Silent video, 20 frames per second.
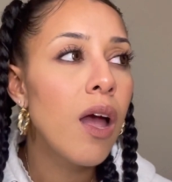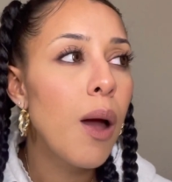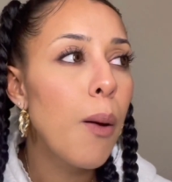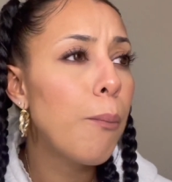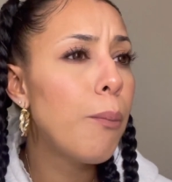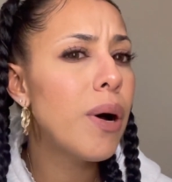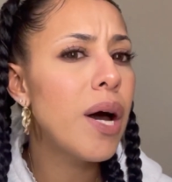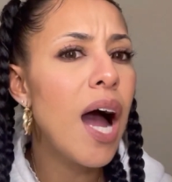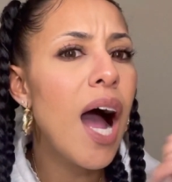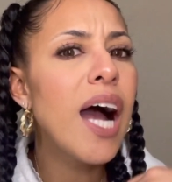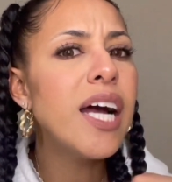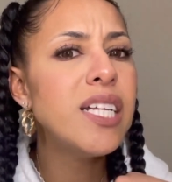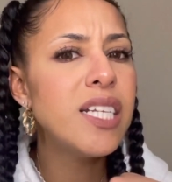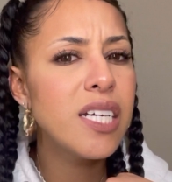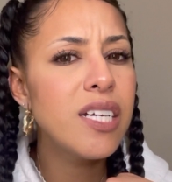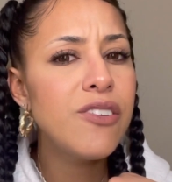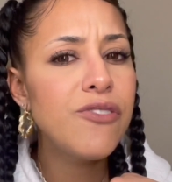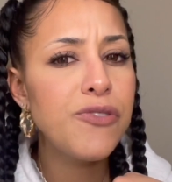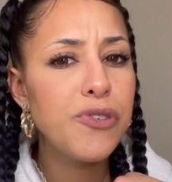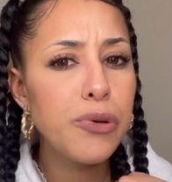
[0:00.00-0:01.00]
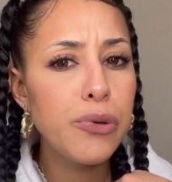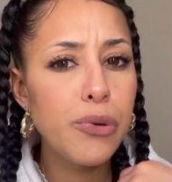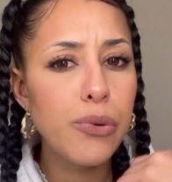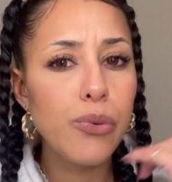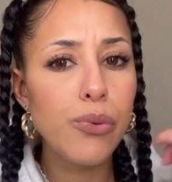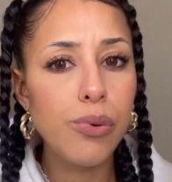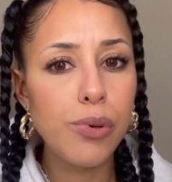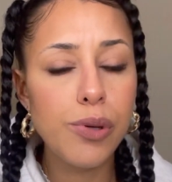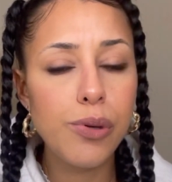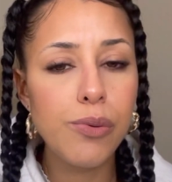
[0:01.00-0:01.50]
But I did feel
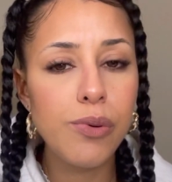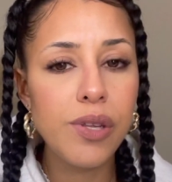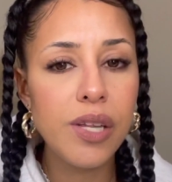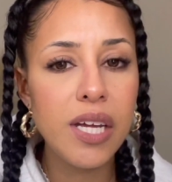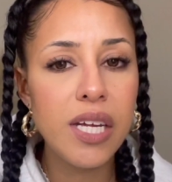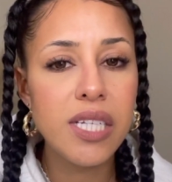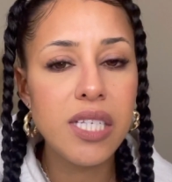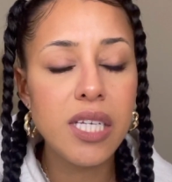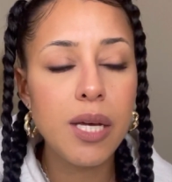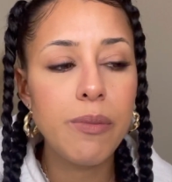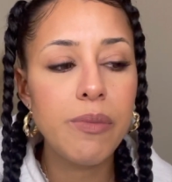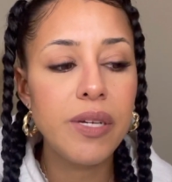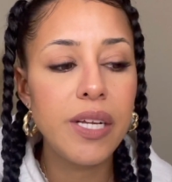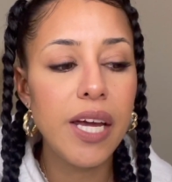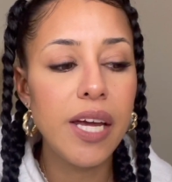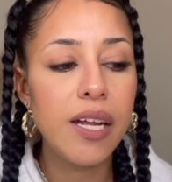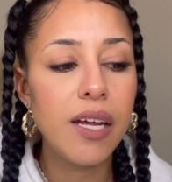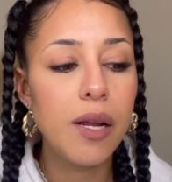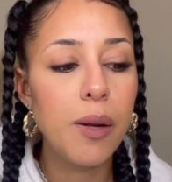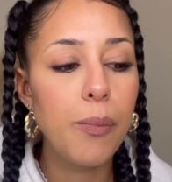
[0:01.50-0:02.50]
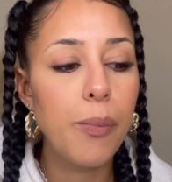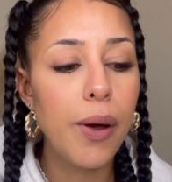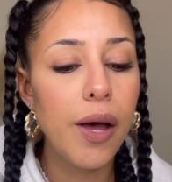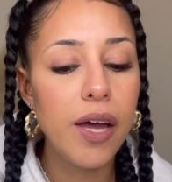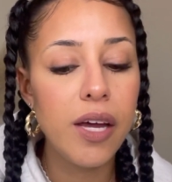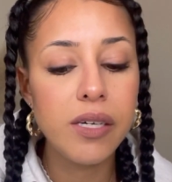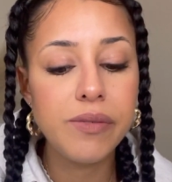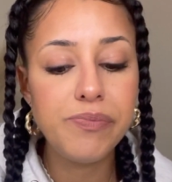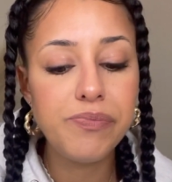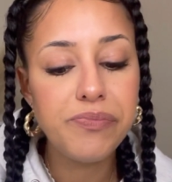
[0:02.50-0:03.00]
really, really intimidated.
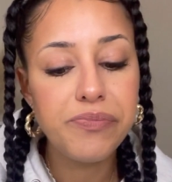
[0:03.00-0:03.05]
But